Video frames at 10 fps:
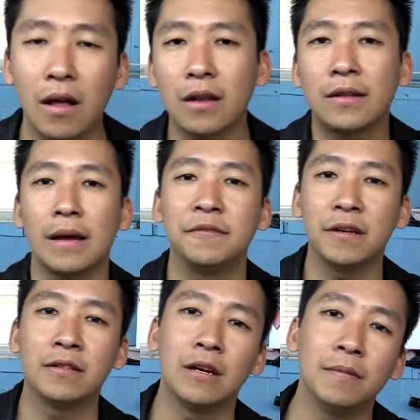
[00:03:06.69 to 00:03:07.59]
And a lot of times
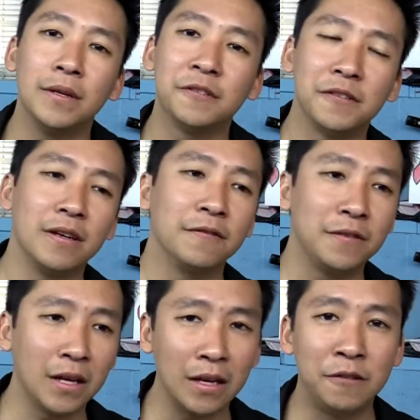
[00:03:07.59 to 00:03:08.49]
they'll tell me stuff like